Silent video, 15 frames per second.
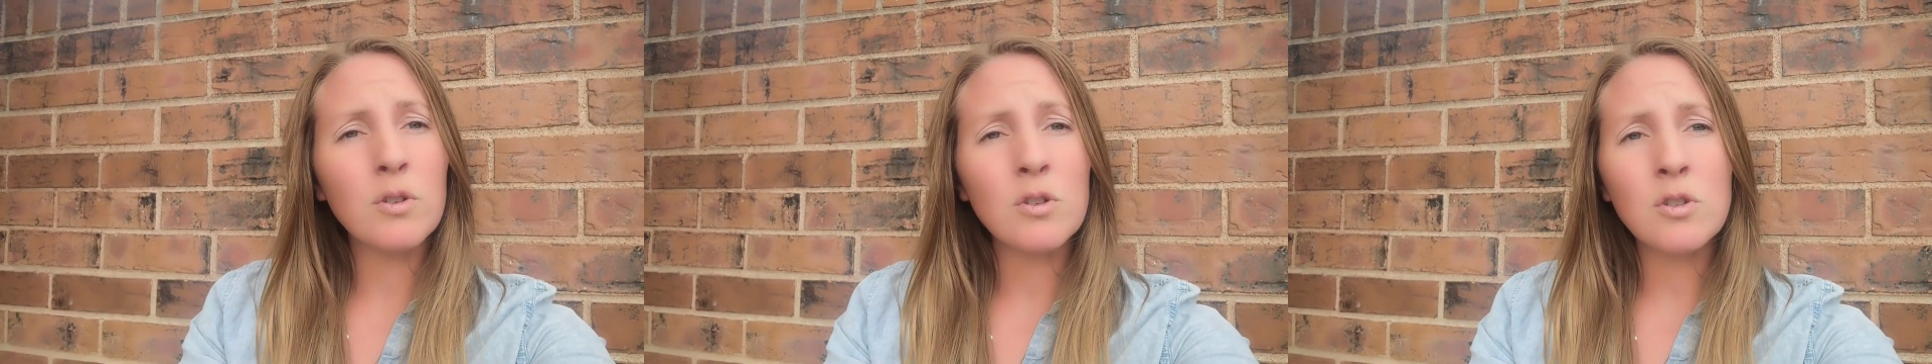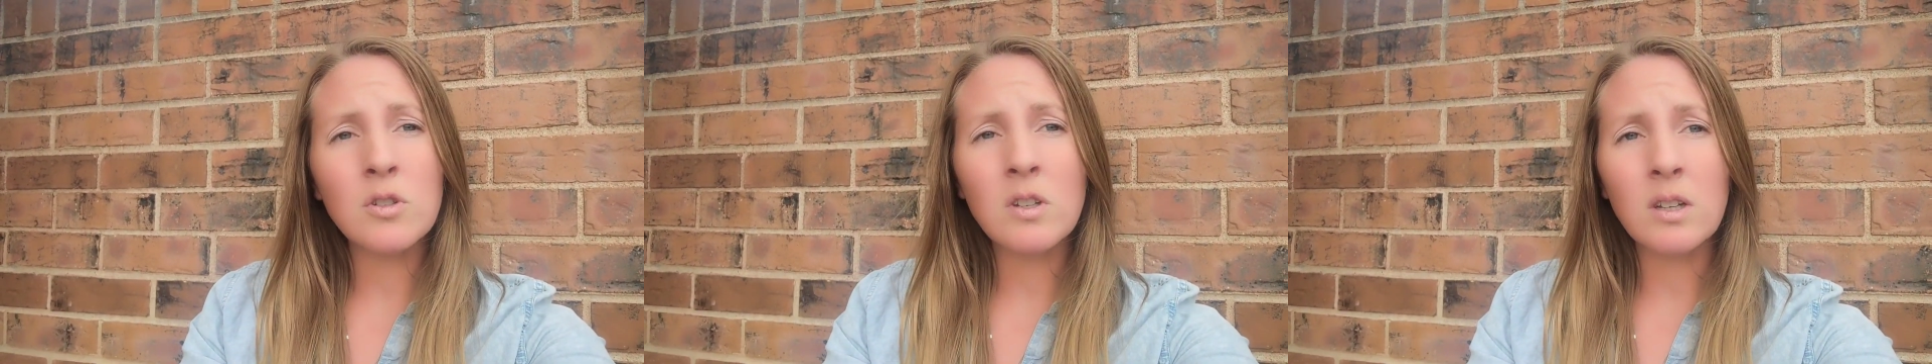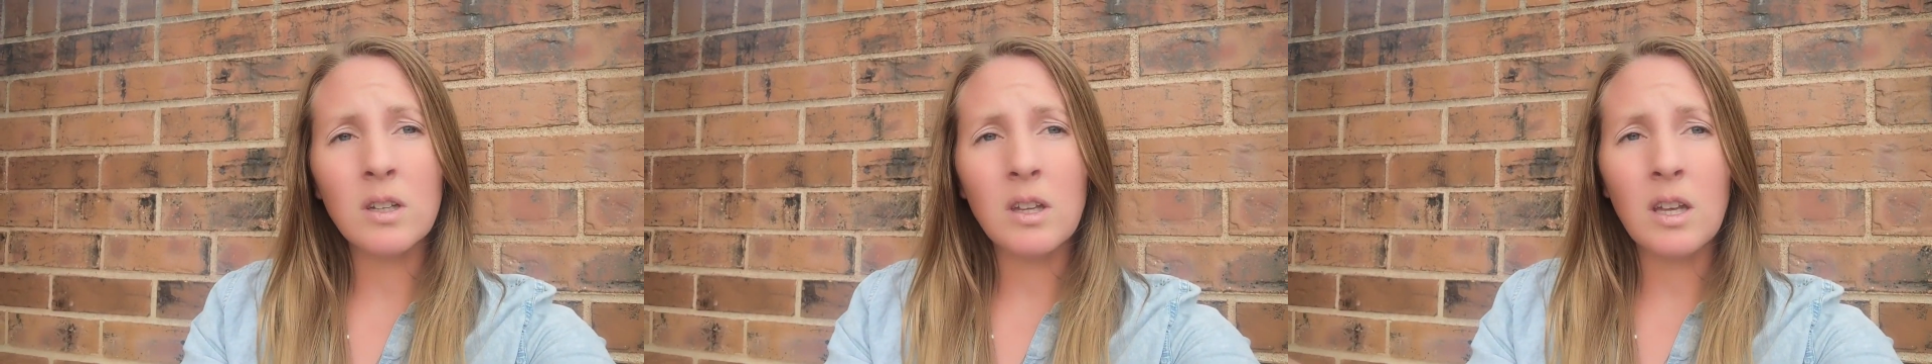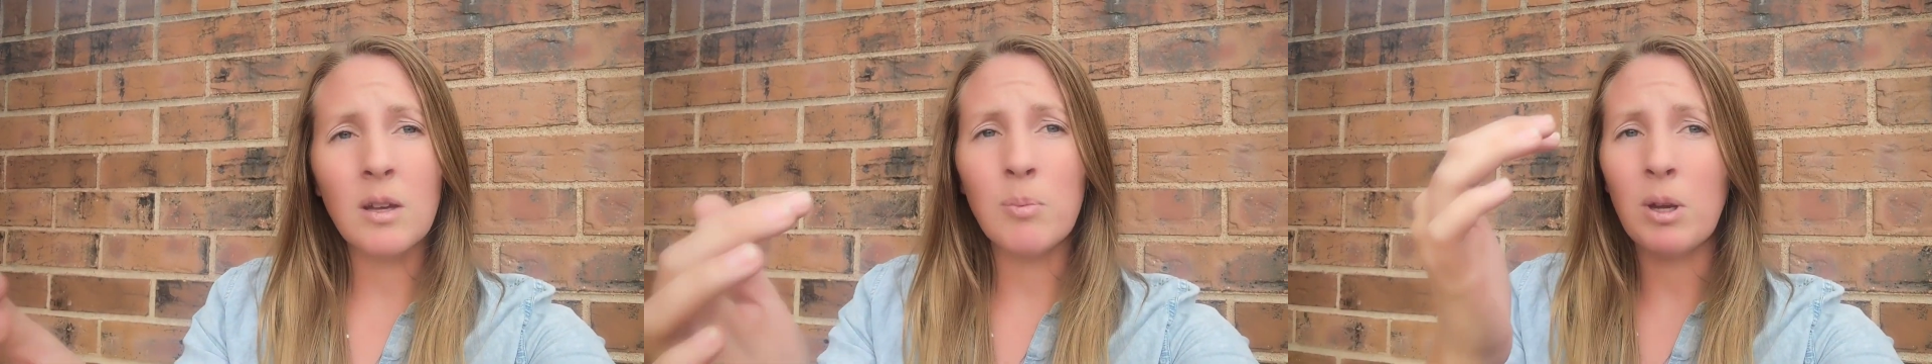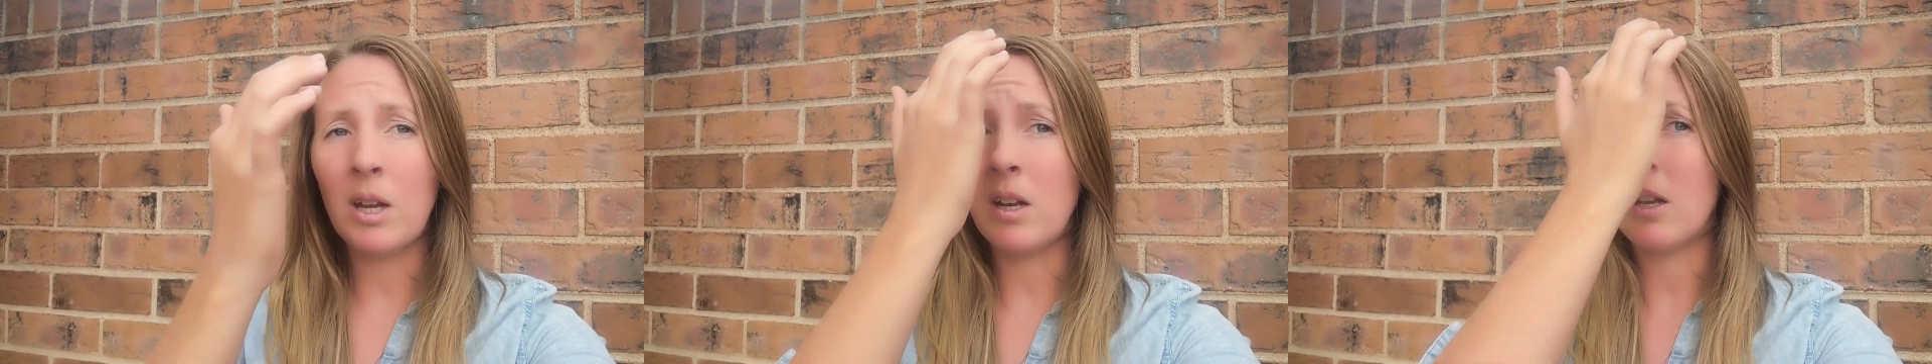are just going to keep
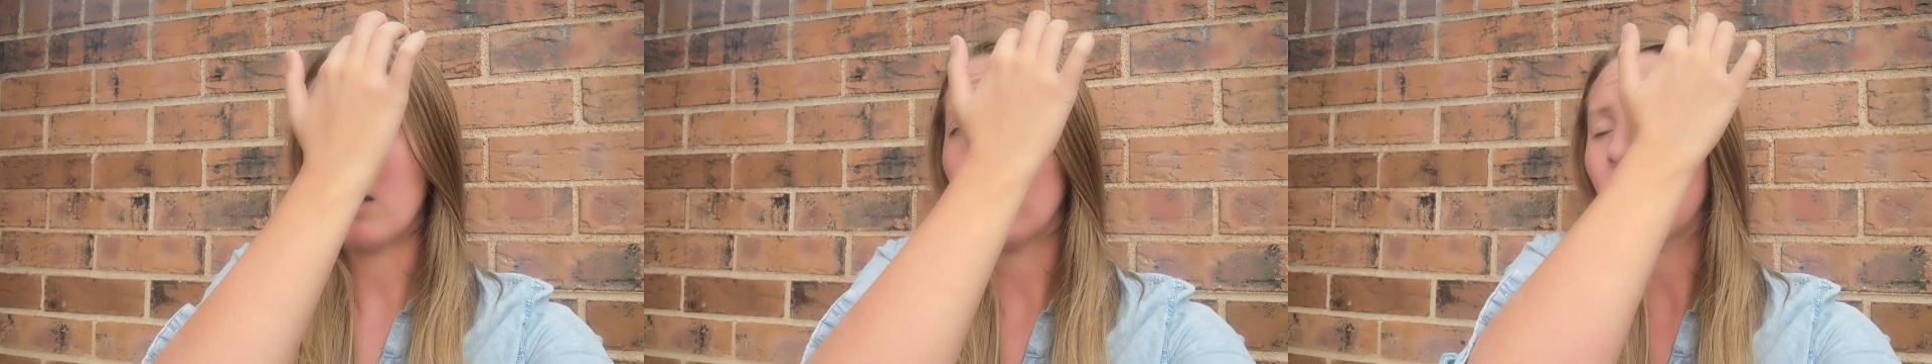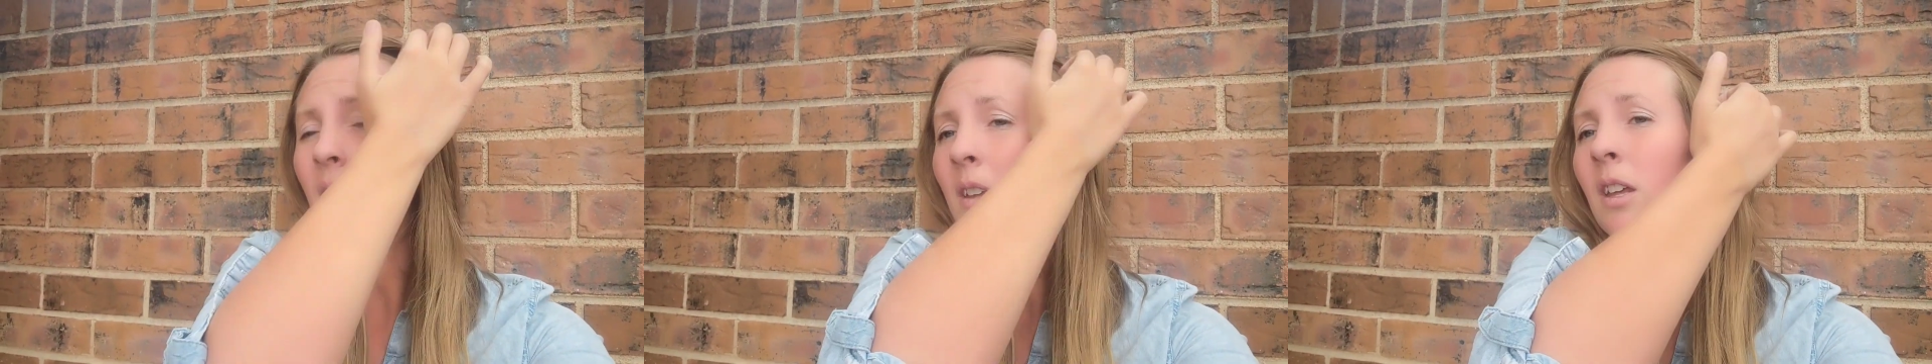eating it and